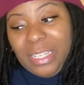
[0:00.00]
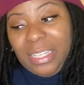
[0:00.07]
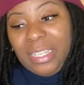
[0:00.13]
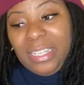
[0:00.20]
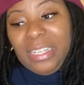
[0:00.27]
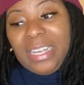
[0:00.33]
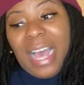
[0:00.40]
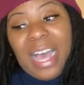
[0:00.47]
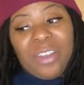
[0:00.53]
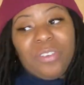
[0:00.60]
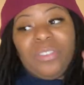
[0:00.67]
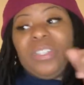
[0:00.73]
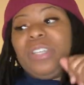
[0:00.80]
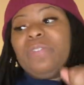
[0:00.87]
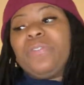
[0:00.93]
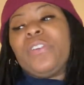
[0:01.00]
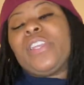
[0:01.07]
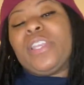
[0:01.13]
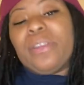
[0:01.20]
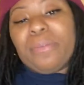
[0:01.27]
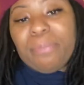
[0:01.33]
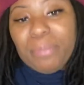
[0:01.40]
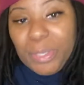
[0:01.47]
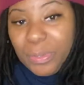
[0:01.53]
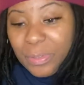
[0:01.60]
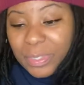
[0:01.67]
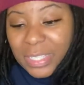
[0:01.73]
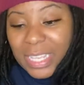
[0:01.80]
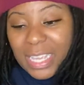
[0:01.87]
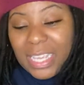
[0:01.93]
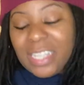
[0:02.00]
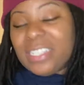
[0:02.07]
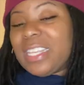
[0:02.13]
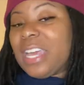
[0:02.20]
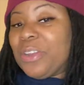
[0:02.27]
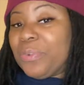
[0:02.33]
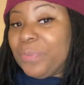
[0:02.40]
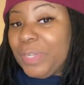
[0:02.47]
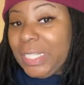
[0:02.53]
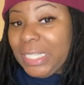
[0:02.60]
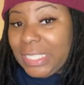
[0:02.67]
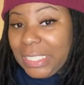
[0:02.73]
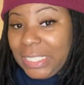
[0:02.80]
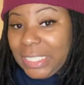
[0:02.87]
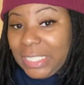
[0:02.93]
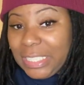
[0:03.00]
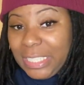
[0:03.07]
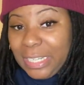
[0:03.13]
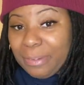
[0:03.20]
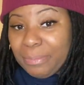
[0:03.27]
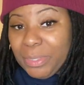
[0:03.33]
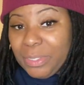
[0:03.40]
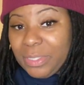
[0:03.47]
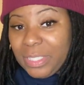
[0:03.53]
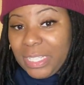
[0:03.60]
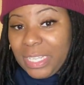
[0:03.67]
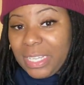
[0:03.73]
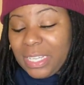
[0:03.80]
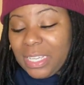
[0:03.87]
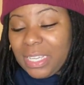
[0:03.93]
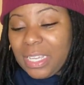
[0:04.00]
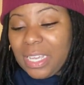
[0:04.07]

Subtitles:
Not only for your music, because I don't really listen to your music,